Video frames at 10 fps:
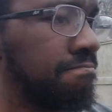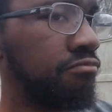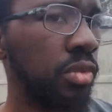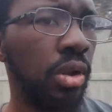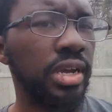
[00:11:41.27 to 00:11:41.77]

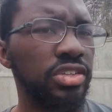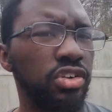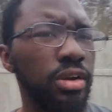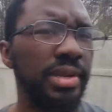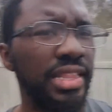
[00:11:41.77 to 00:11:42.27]
Only
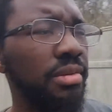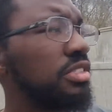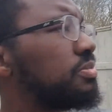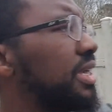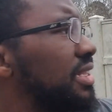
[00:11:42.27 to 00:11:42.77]
concern with them is
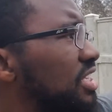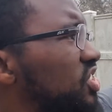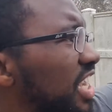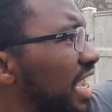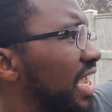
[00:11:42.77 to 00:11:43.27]
being the
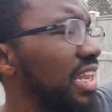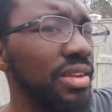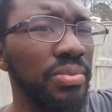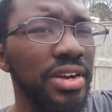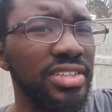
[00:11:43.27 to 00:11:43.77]
shade in the
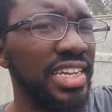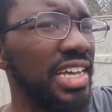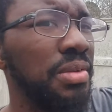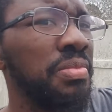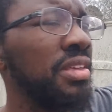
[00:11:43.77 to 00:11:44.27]

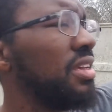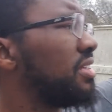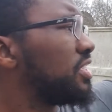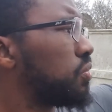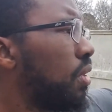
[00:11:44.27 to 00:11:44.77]
wintertime.
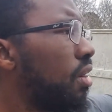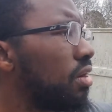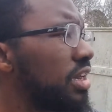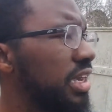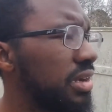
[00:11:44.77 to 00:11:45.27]
This wall
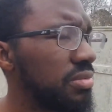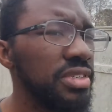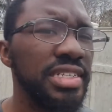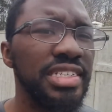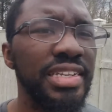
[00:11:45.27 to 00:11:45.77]
here, which
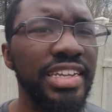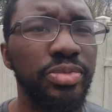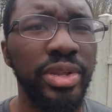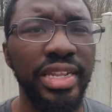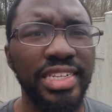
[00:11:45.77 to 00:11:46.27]

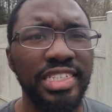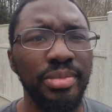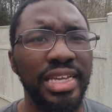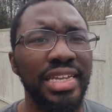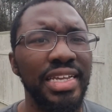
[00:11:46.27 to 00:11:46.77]
desperately needs to be
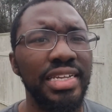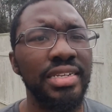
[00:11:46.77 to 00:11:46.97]
cleaned,